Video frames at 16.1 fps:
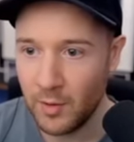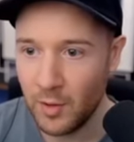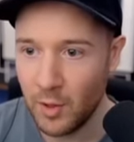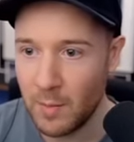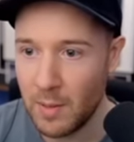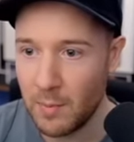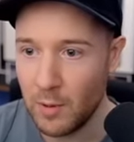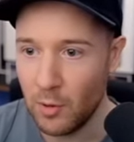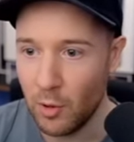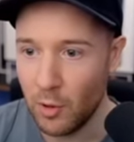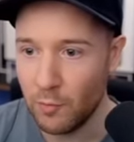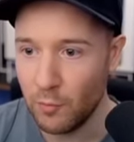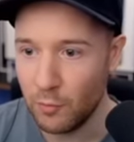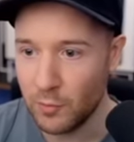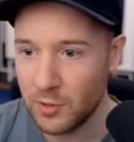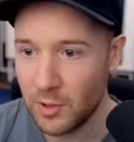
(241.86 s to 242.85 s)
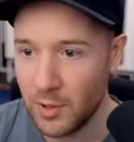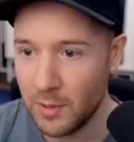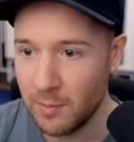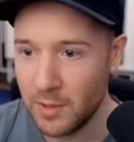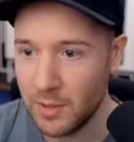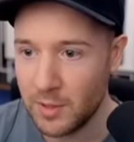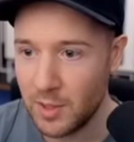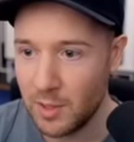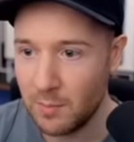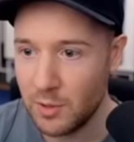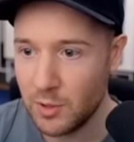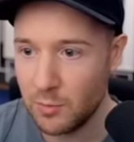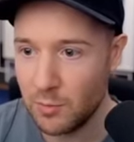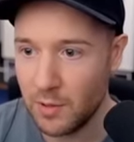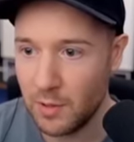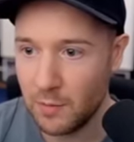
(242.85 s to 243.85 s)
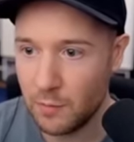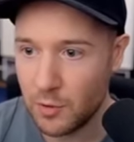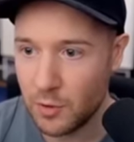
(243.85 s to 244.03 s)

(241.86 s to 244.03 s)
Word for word: Or maybe not of all time, but it's going to be sweaty for